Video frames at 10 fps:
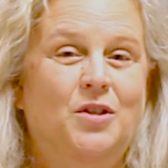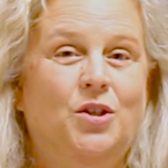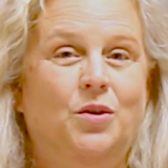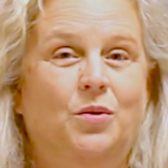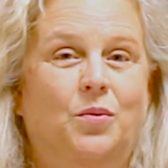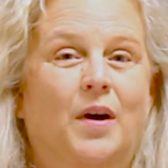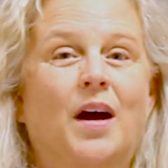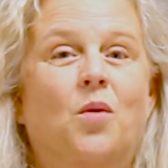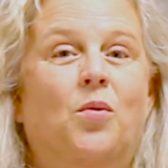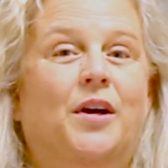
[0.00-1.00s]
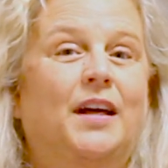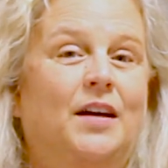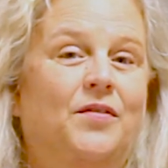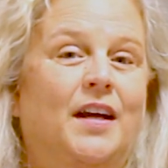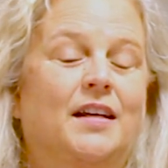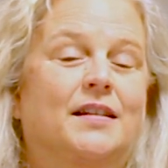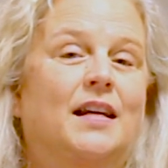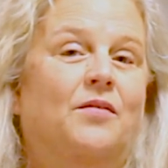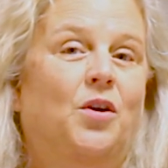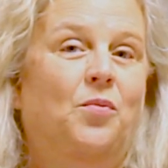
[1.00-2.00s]
to work evenings
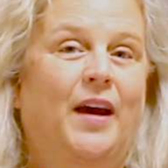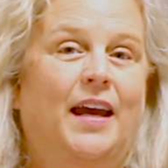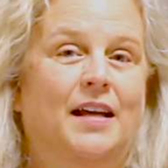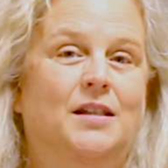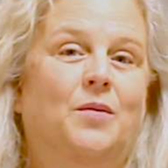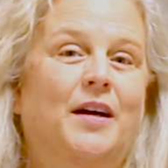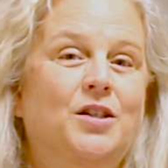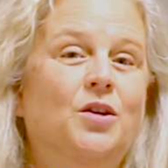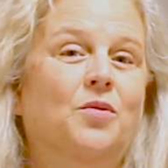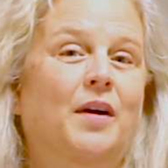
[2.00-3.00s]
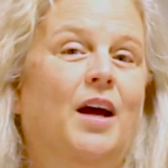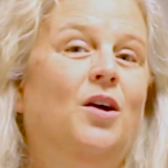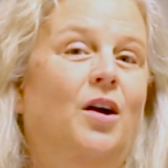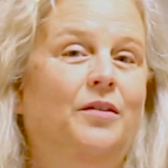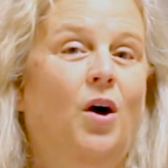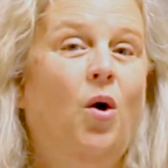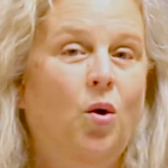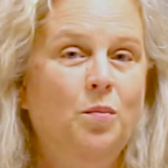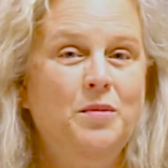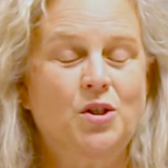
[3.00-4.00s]
and every weekend. So I took what I called a
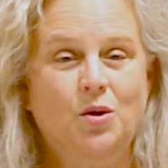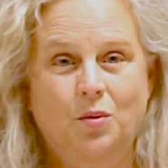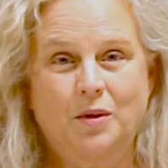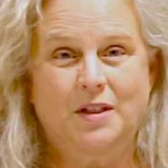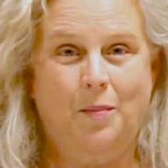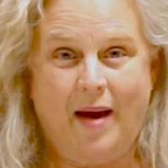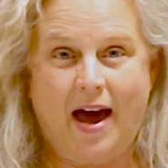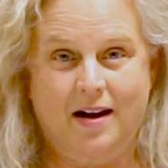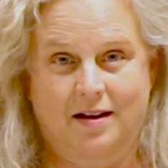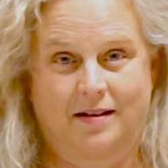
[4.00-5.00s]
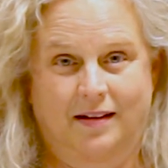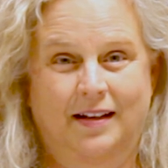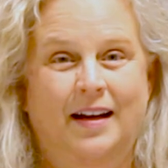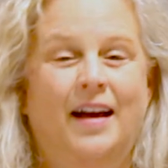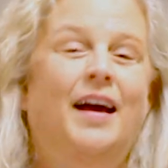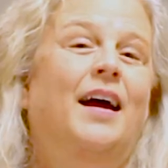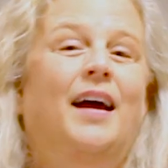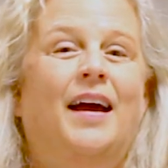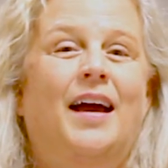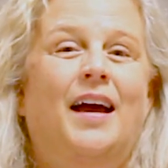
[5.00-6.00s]
homeschool sabbatical.
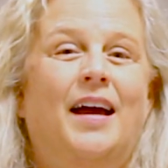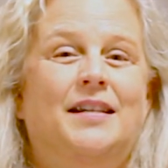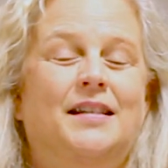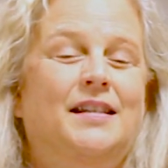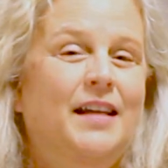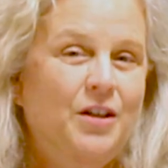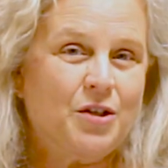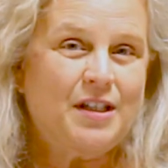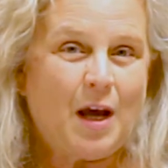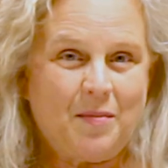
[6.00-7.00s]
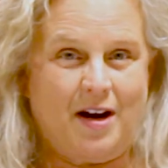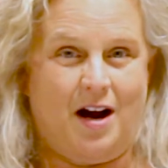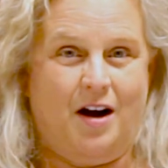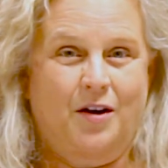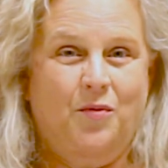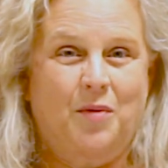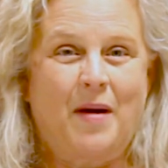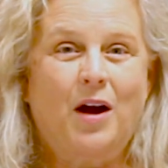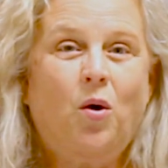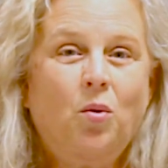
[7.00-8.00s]
As a senior seminar with
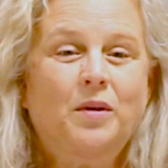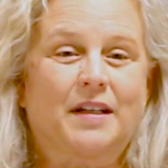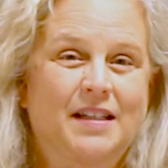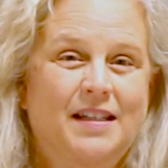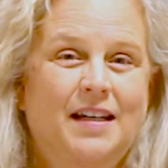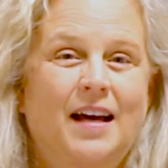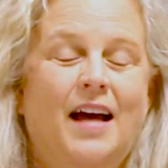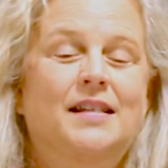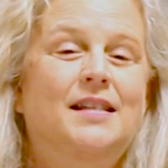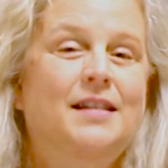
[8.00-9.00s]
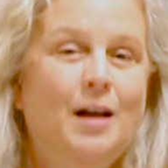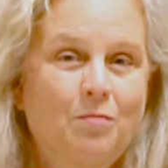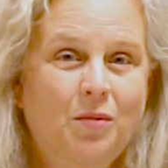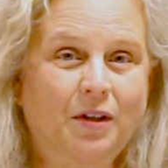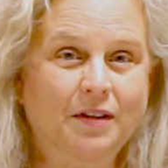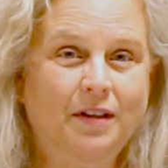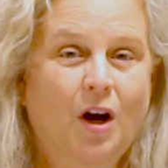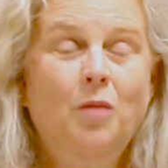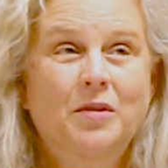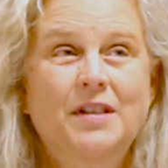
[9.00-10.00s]
my oldest, I stumbled
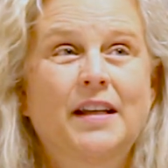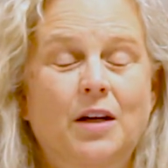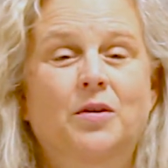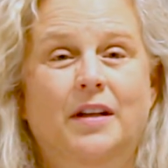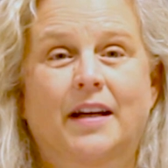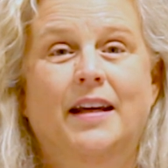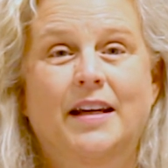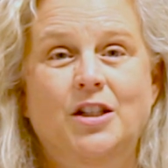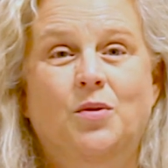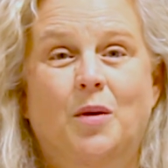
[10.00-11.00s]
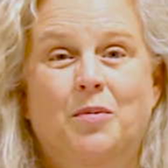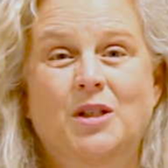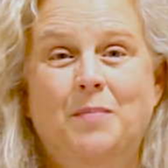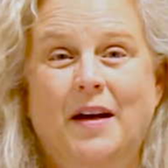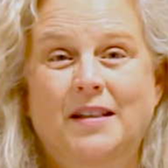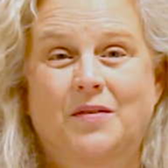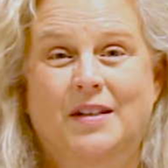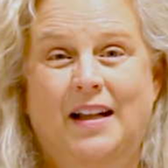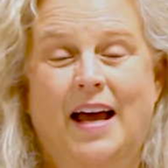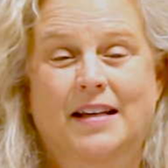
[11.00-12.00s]
almost literally into a Perspectives
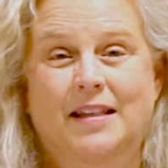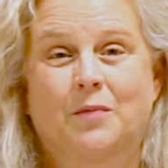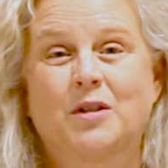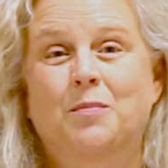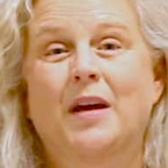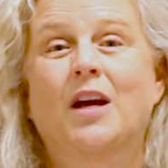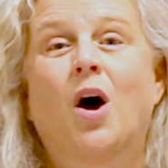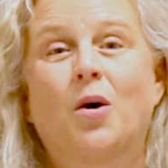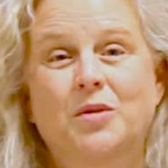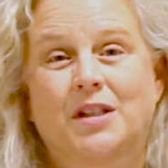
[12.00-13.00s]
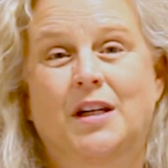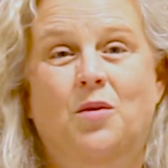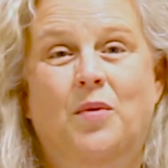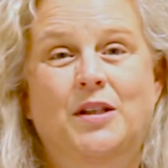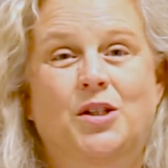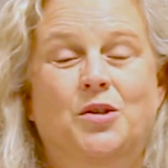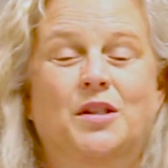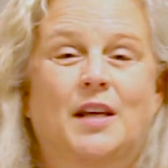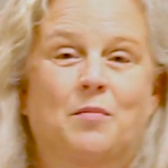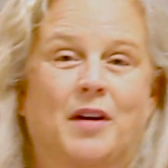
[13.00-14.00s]
class that was being hosted at Western
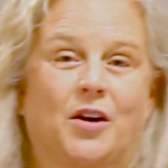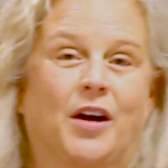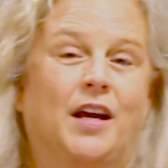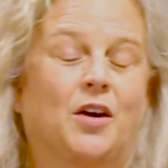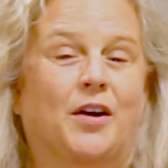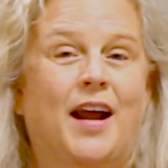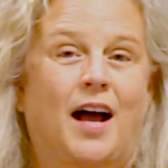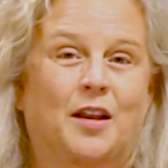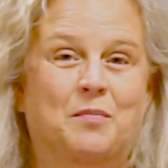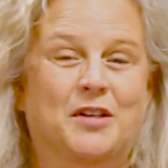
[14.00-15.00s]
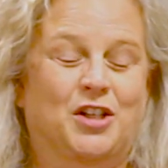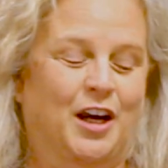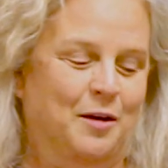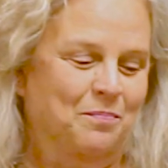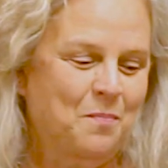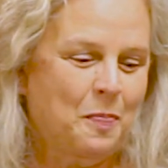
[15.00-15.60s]
Seminary here in Holland, Michigan.